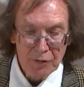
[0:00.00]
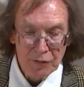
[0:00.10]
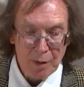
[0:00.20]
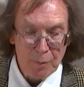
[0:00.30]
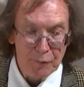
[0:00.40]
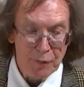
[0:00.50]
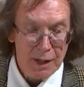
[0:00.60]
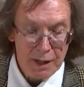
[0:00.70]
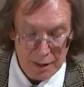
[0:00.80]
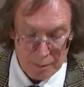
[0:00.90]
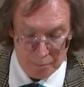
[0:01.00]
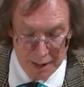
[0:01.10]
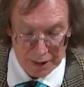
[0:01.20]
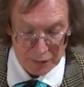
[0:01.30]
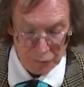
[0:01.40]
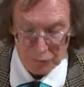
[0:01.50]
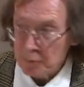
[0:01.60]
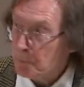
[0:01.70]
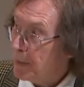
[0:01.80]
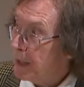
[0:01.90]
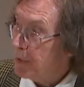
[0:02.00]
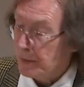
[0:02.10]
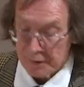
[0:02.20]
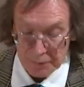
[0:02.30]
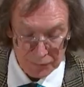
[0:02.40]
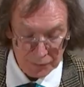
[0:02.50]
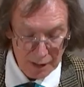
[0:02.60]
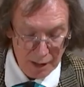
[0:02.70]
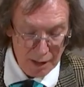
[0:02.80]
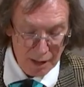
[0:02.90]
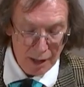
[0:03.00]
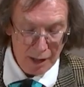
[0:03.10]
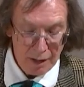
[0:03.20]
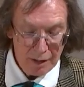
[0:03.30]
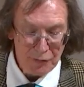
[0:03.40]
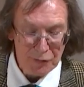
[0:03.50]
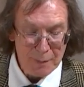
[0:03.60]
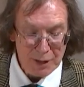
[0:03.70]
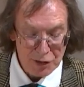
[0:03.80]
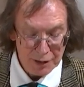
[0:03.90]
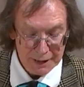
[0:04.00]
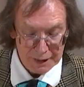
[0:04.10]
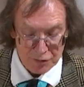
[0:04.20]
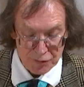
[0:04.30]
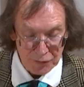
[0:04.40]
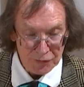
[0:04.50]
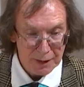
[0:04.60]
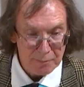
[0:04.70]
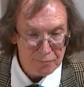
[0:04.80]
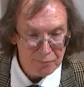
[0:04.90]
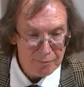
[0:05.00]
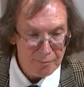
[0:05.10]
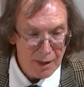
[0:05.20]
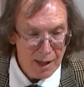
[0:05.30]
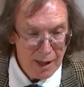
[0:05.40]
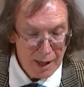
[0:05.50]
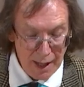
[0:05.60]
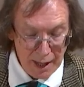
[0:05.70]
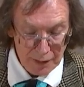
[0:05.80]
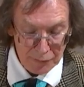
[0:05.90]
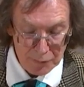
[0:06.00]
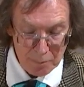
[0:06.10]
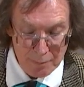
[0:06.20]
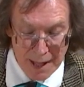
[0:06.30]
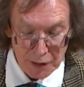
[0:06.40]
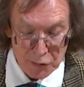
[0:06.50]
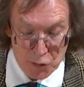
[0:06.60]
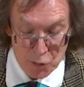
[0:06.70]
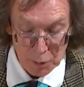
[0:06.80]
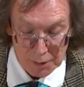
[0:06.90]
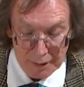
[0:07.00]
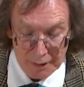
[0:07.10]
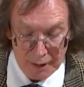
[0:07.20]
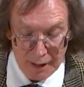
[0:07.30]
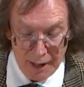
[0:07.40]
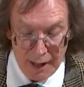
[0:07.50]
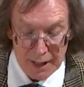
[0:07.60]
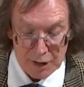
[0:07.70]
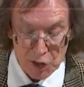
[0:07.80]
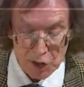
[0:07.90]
Some of the Manx burials are especially interesting. At Balladool, a